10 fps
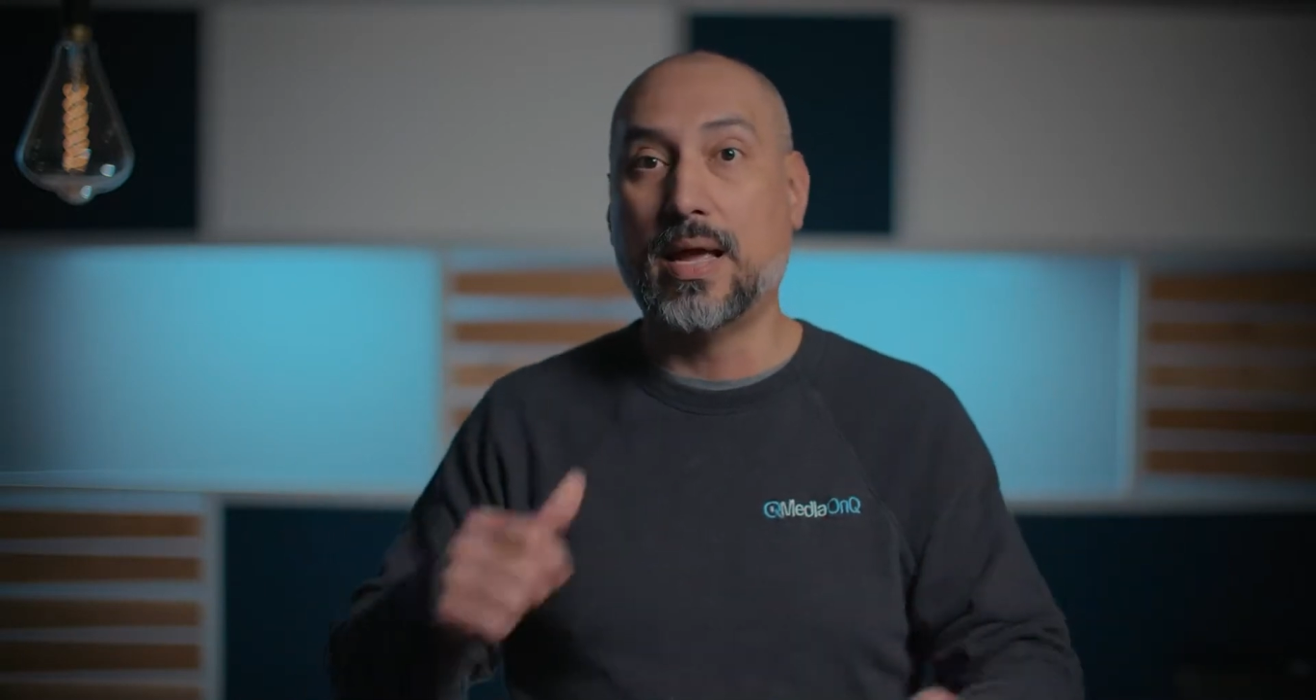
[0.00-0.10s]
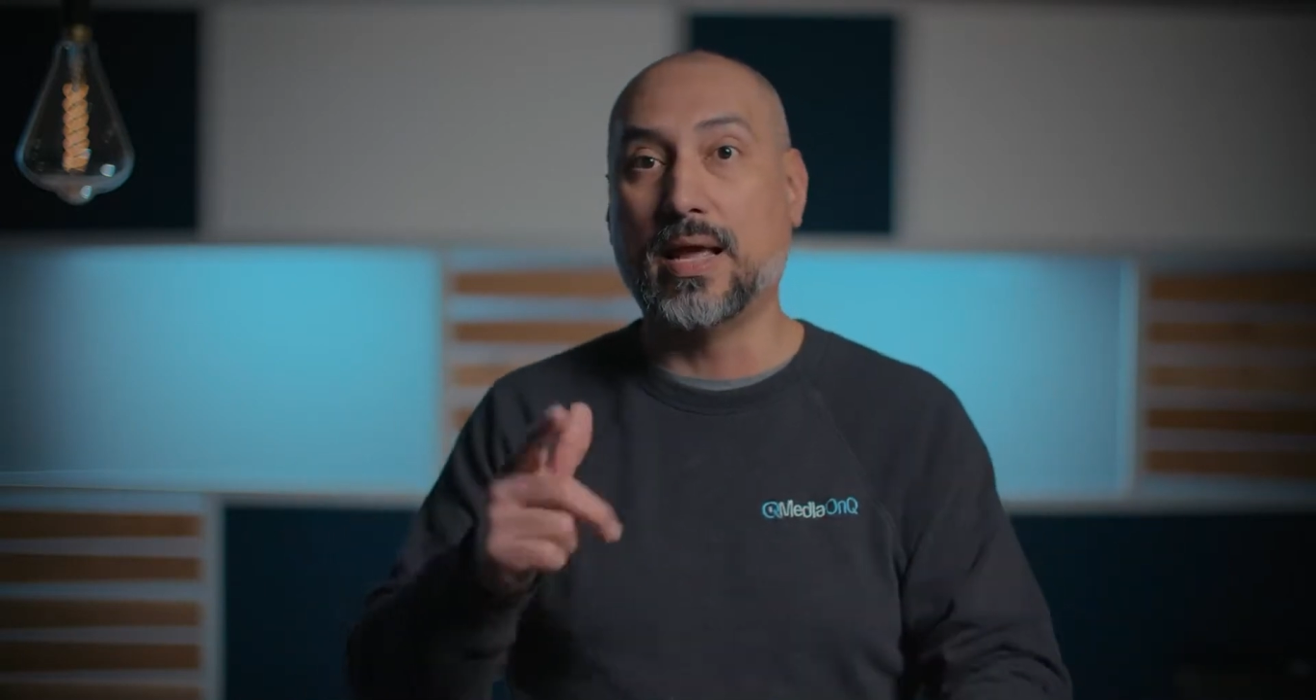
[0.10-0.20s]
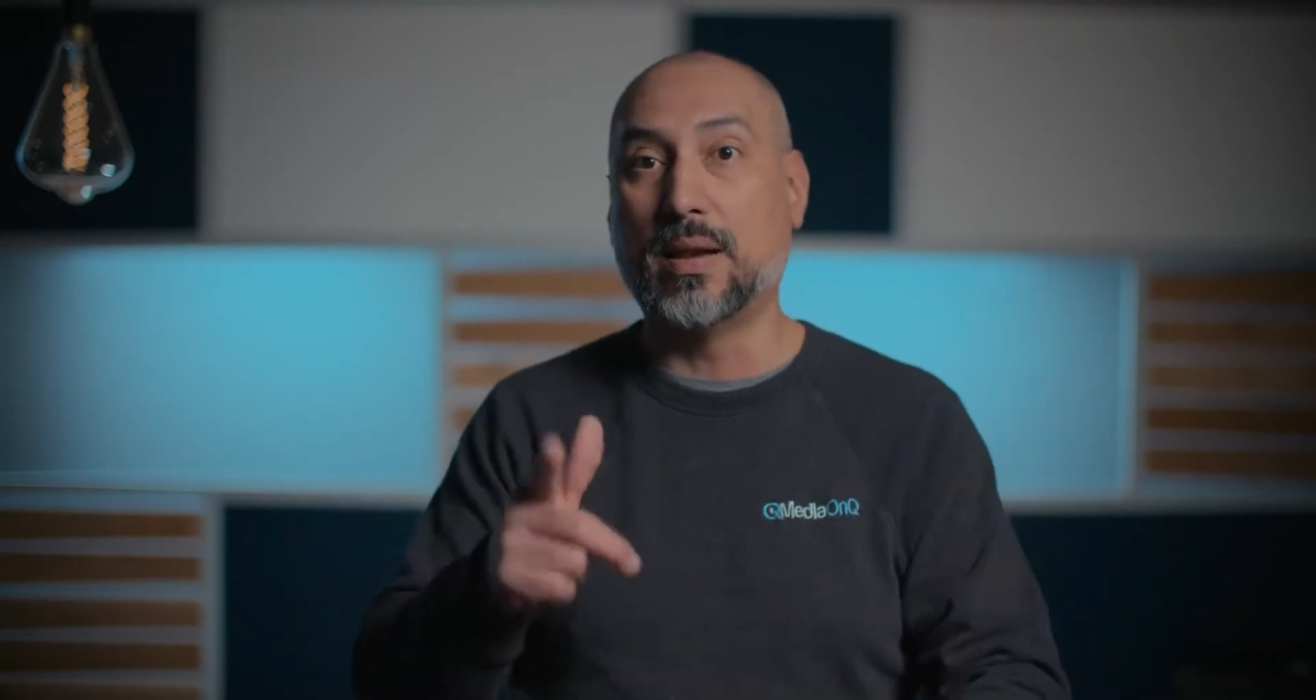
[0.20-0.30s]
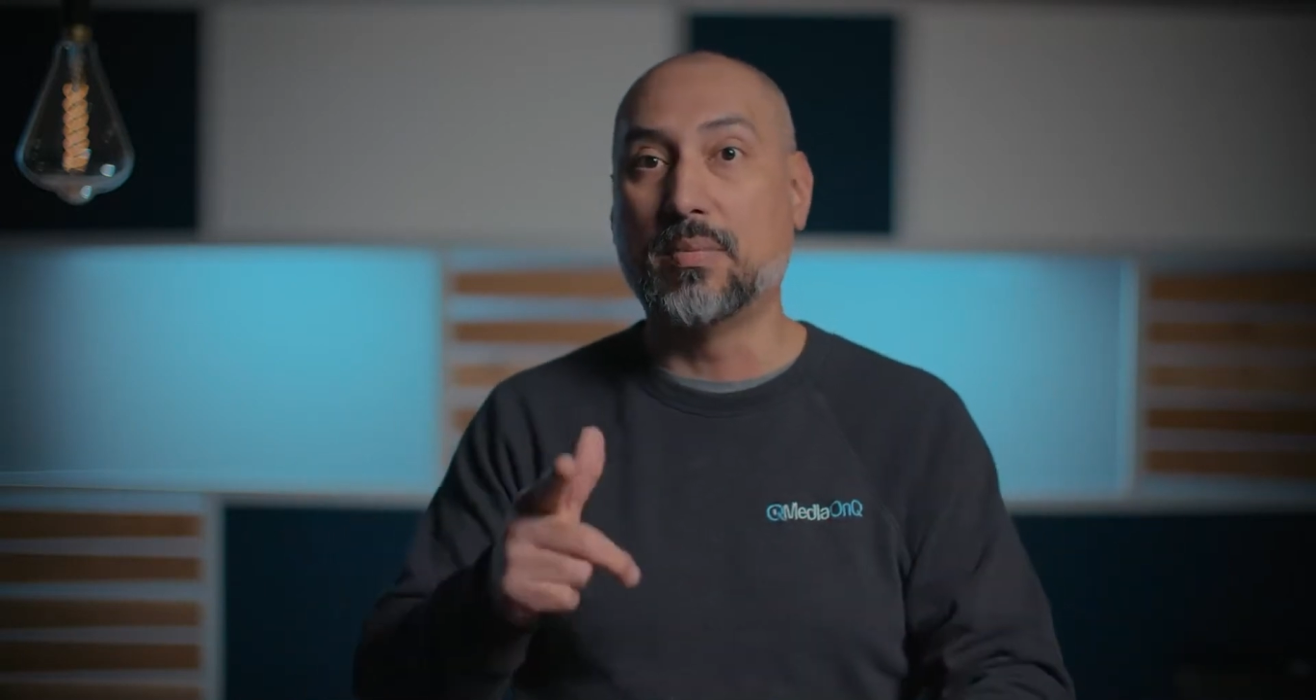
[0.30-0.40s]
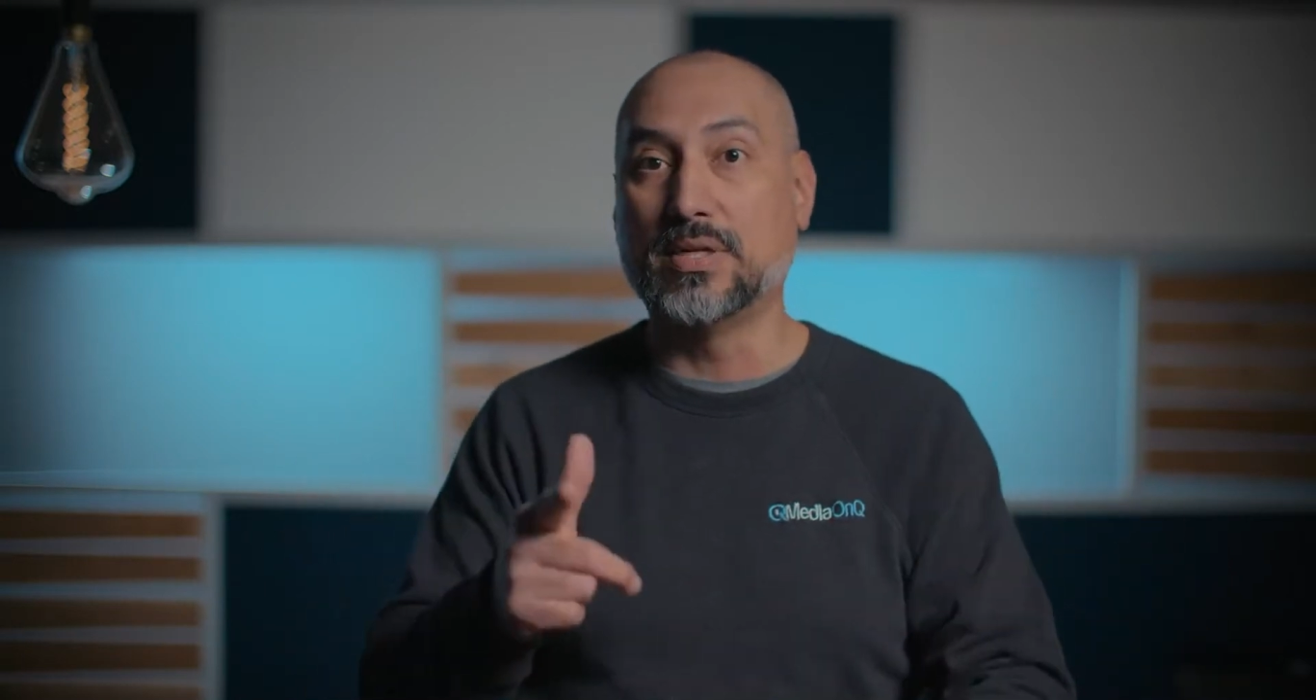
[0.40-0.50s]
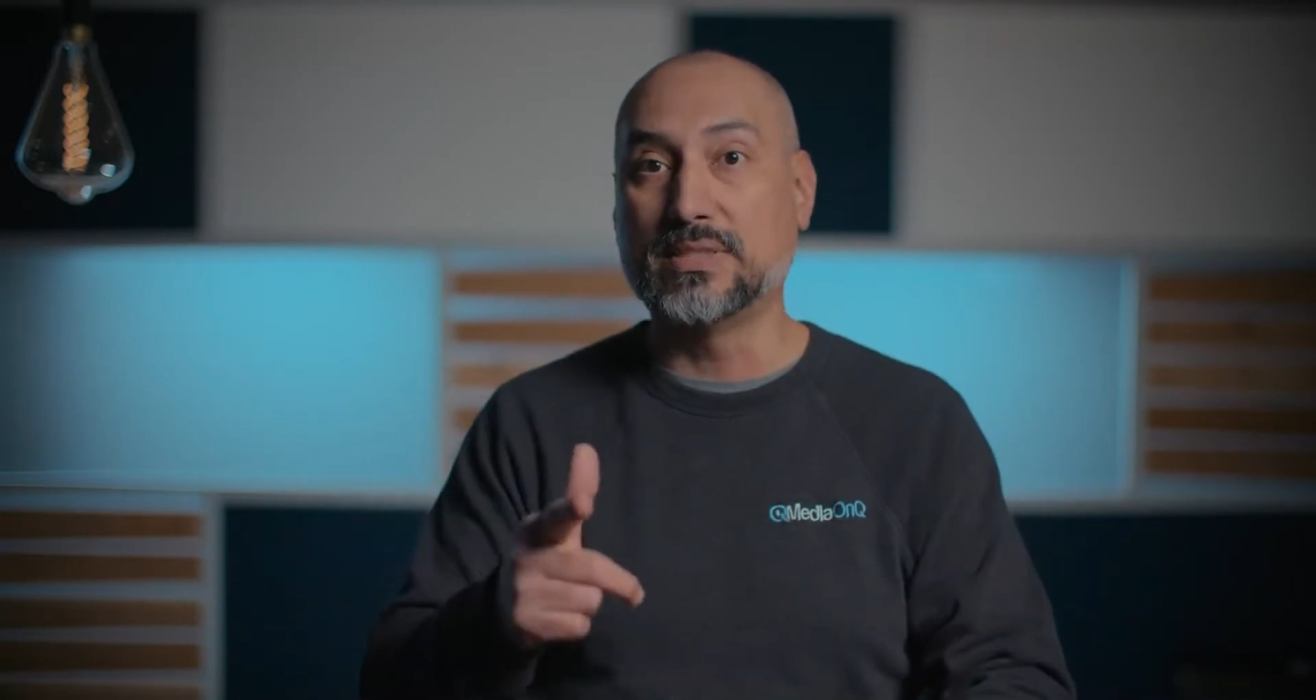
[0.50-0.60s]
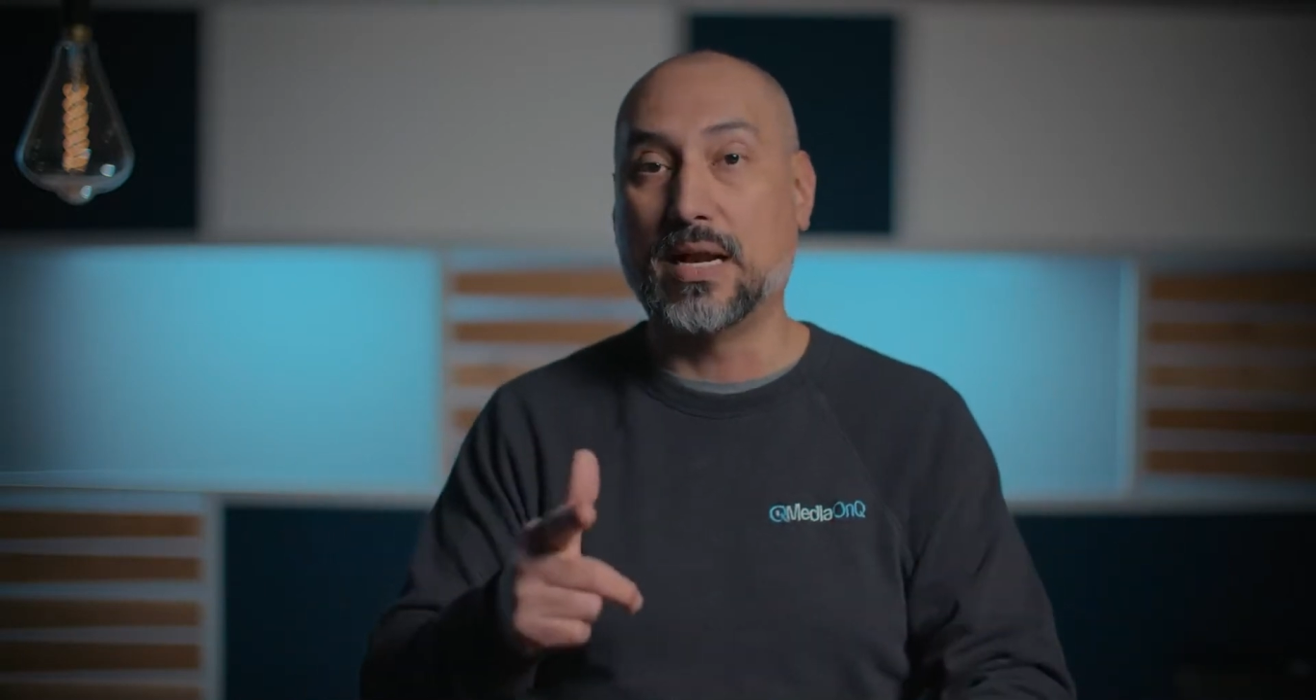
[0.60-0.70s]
And I'm going to